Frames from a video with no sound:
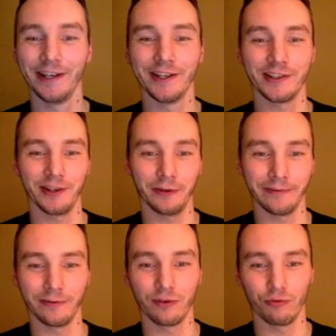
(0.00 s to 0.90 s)
So
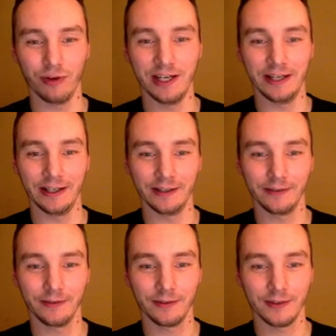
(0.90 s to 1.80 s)
reading,
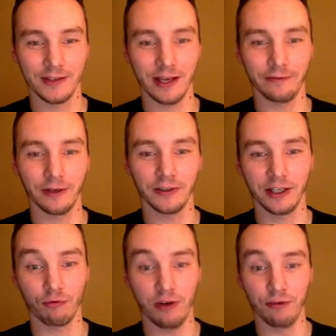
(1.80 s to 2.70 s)
saying file
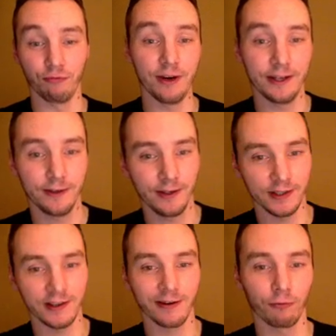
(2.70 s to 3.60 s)
text read real
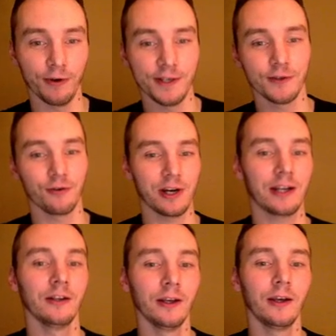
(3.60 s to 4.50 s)
instead of read string
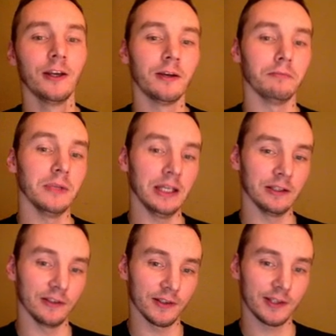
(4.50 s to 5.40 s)

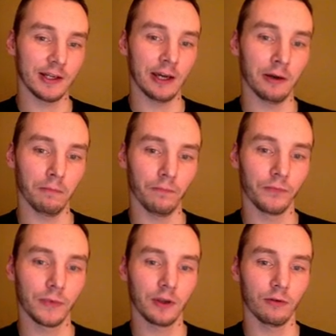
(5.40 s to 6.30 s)
means um,
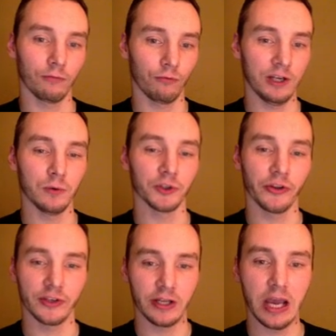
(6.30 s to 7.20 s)
read what's on
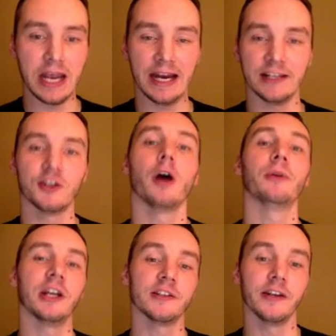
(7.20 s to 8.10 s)
this line and
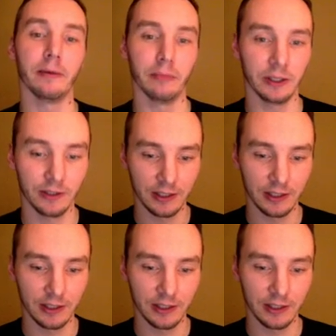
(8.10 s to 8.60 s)
interpret it as a number.